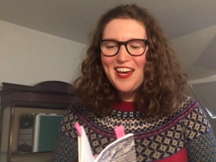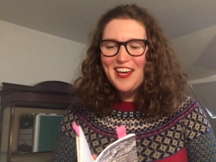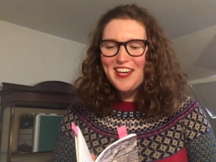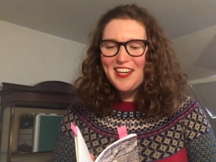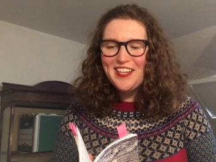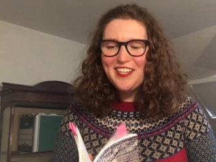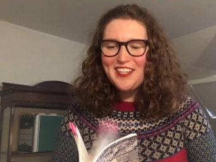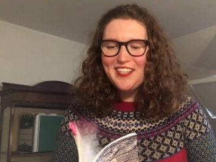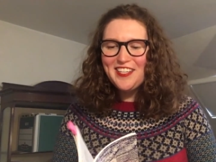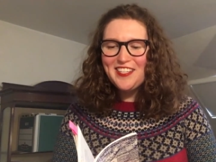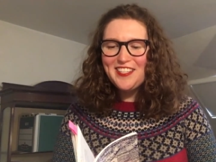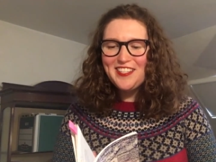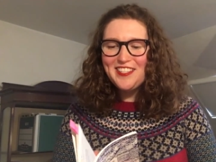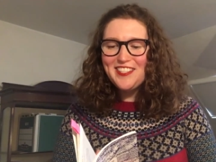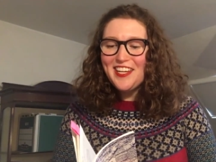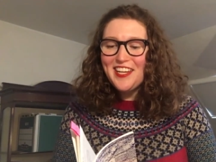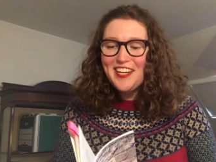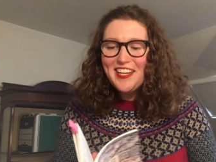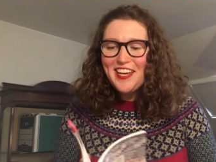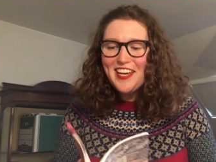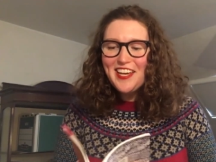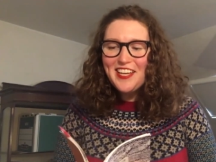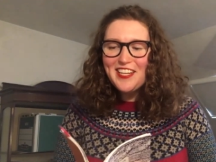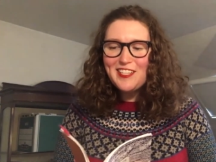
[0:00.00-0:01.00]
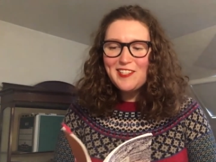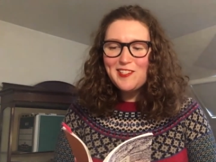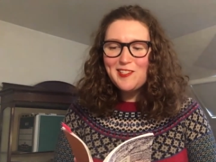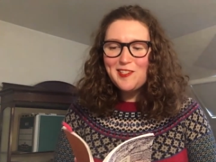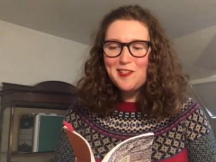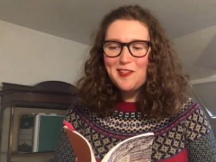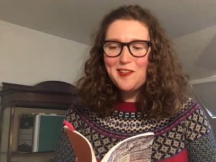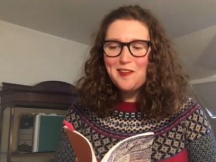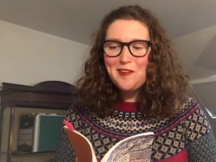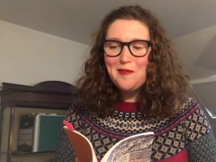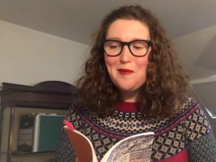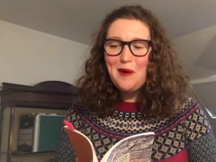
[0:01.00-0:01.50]
is dedicated
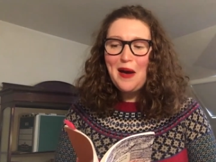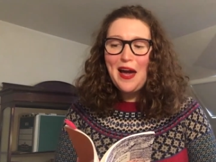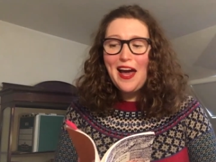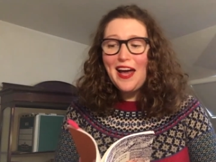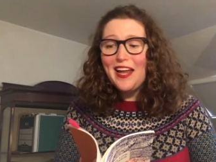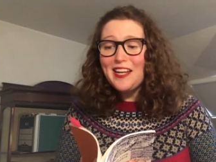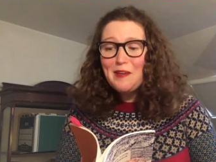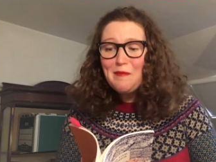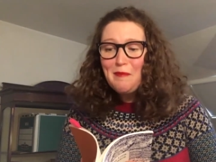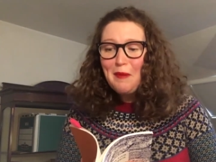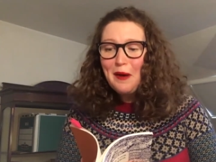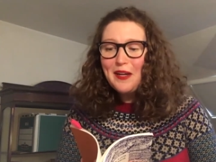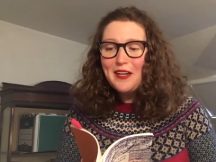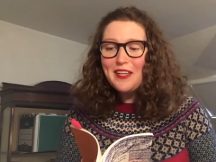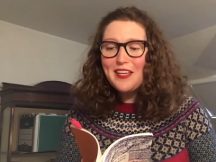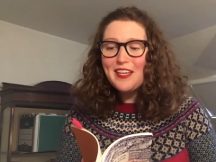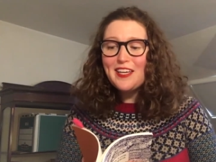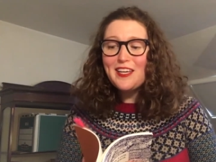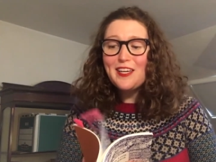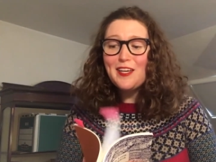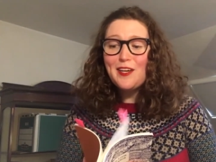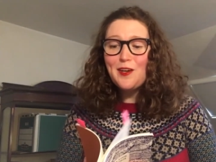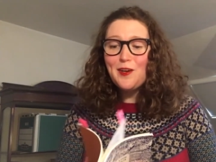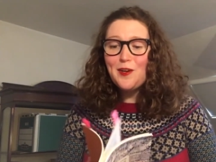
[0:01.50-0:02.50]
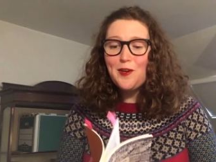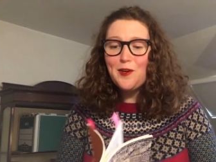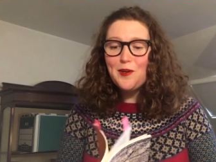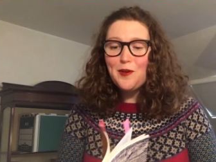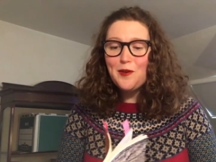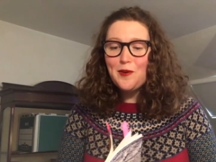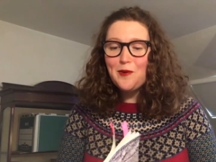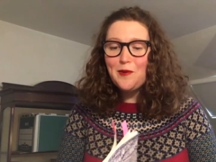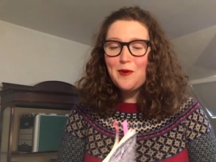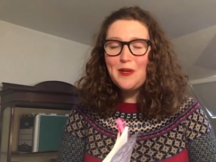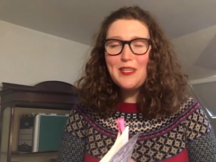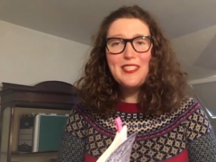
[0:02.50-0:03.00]
to anybody
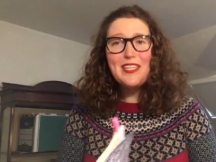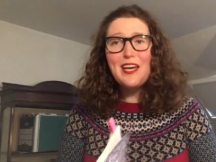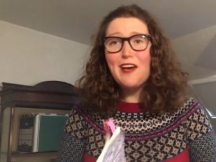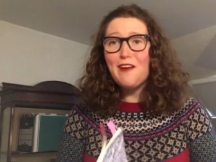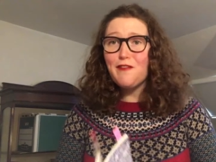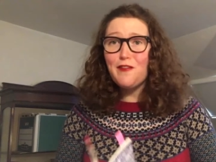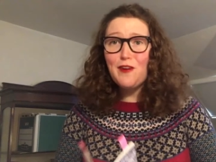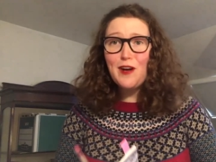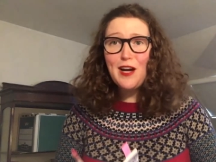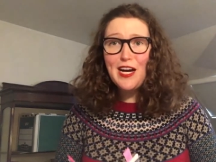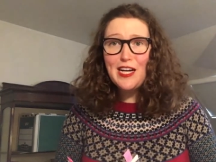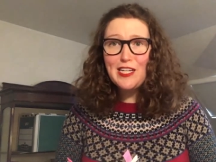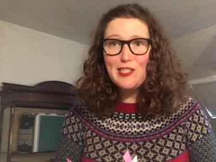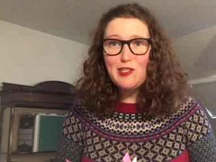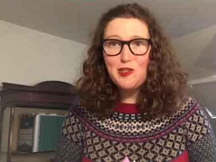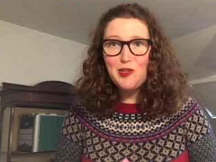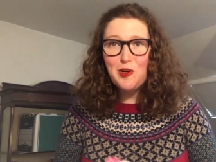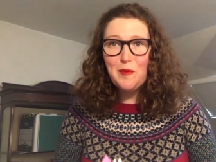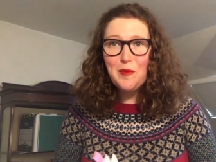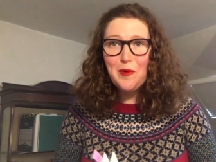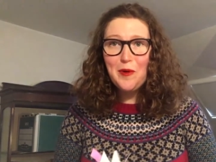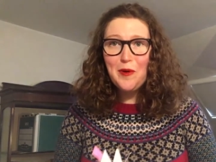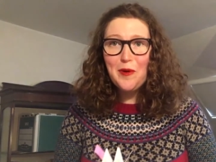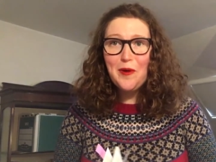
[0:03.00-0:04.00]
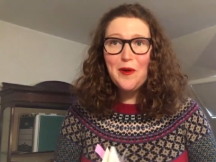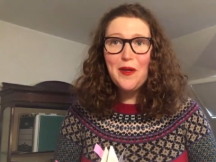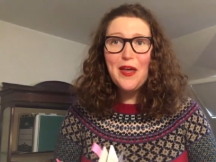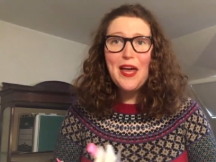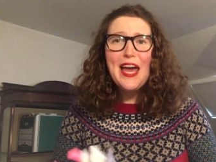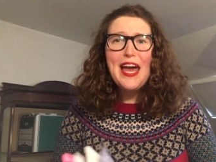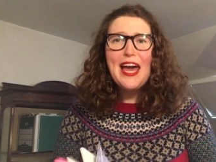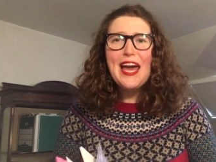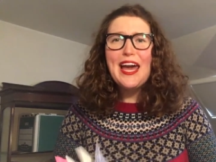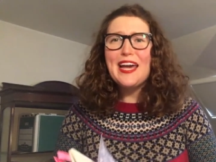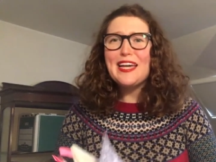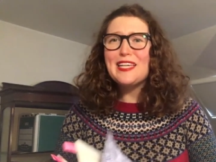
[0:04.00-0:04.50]
who has ever had trouble
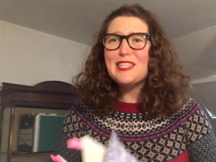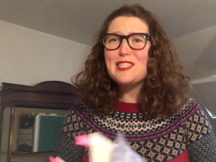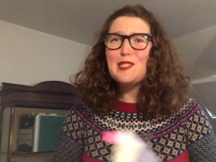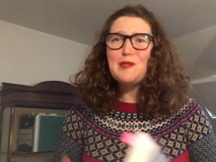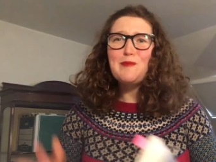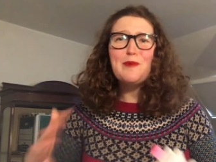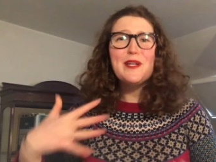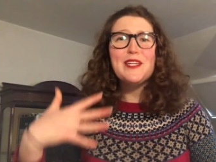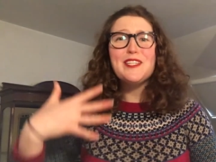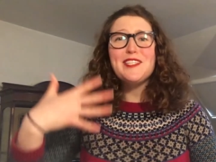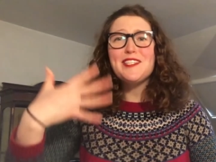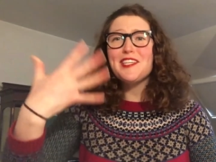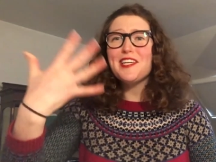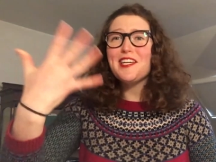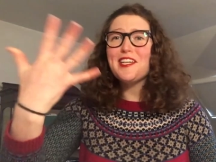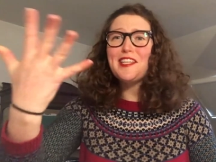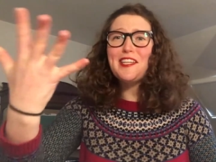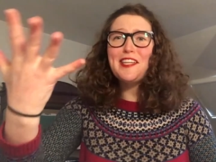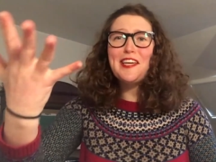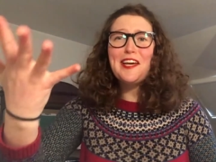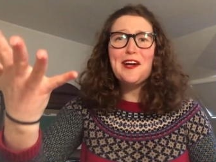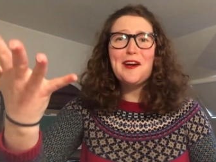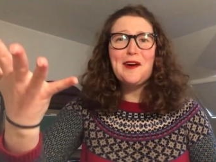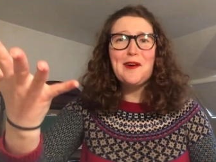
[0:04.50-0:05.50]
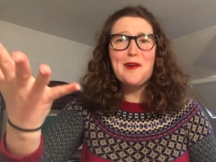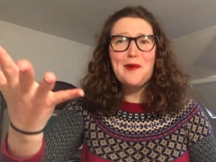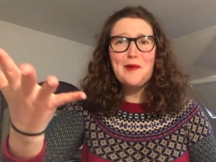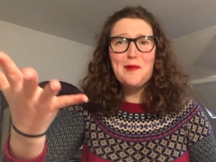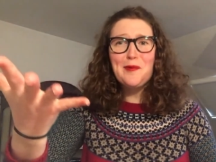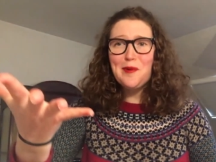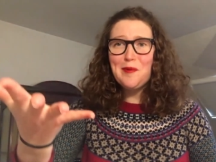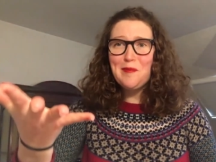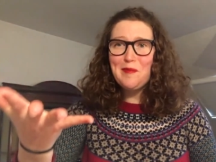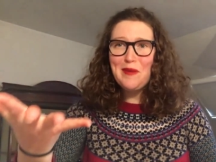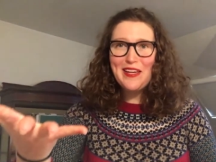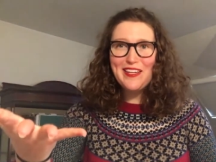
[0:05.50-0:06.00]
expressing their
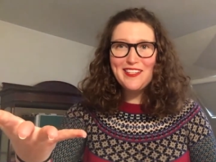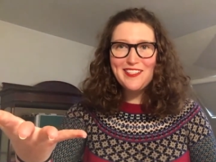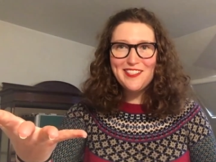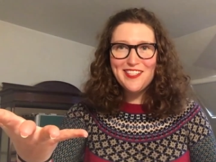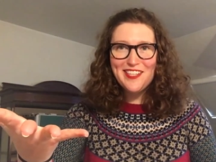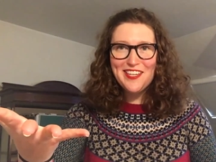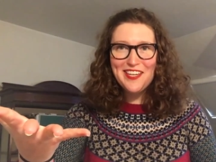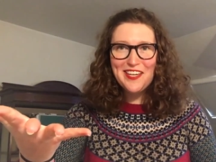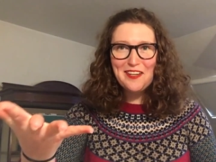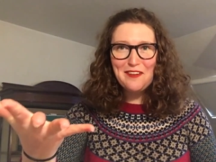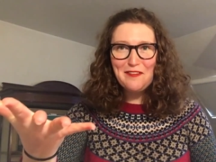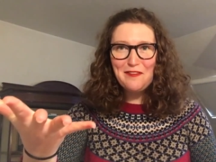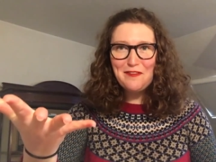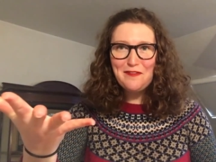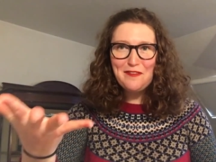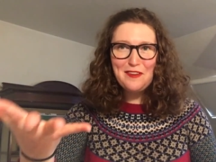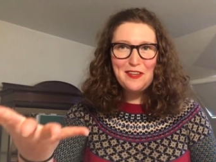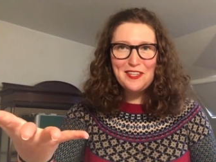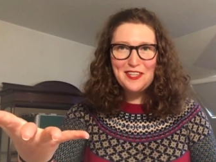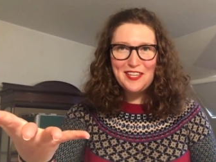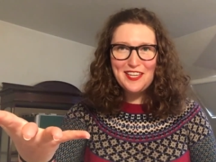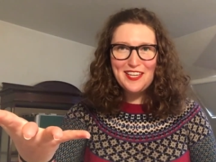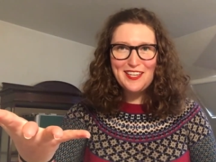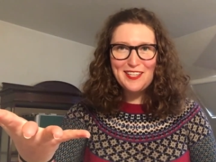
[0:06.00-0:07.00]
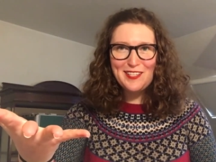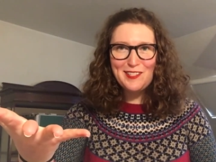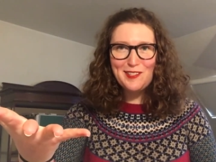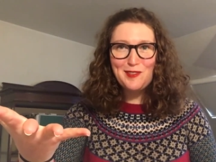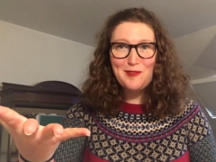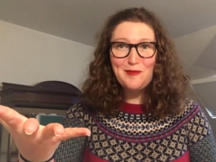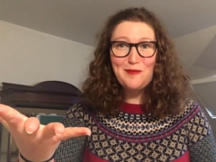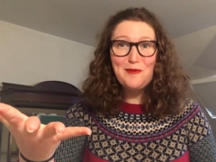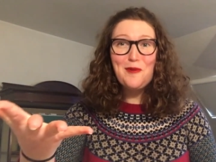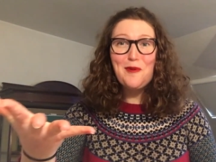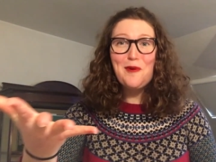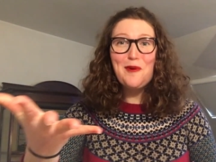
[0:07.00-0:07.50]
romantic
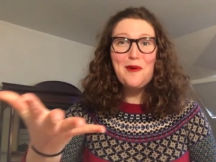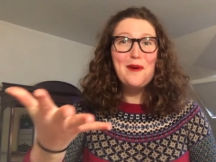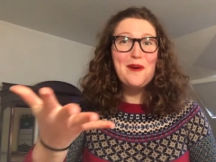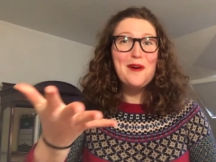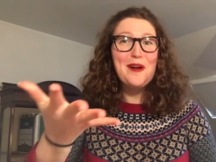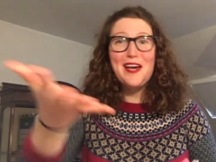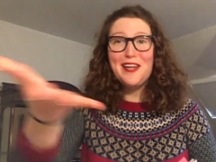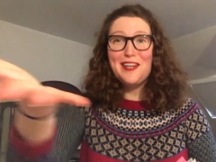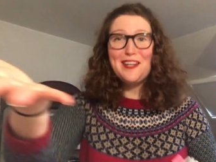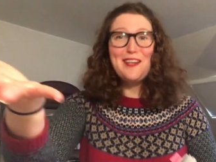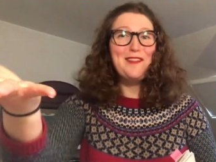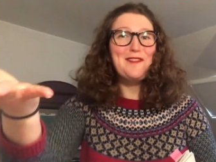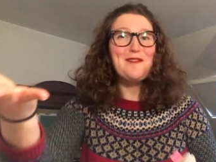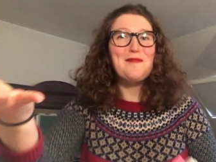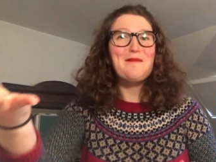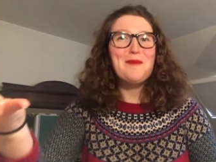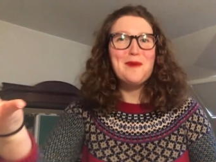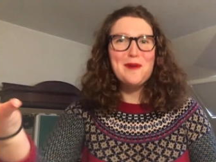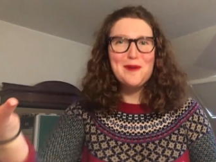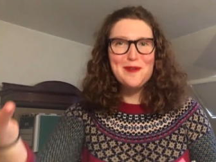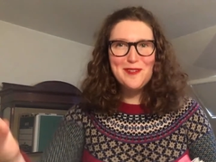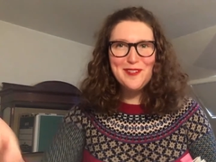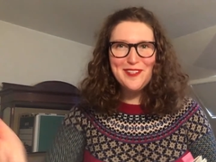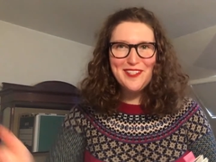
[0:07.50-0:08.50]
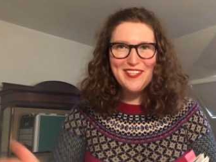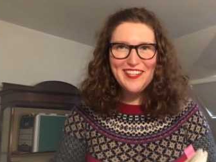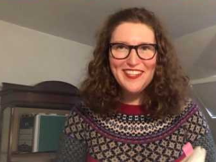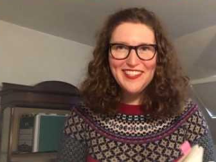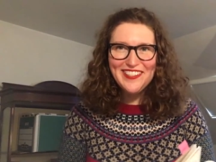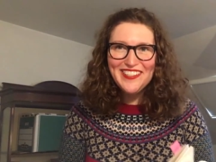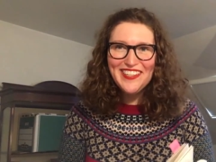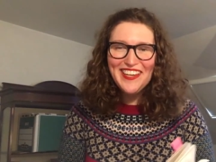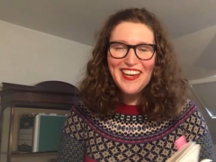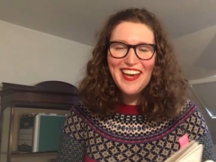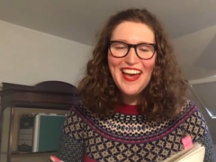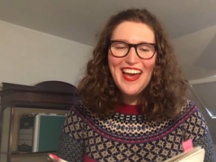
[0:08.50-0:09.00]
feelings for another
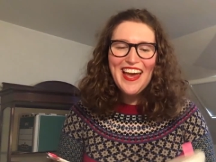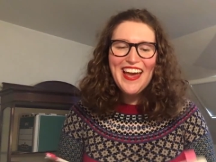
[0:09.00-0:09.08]
person,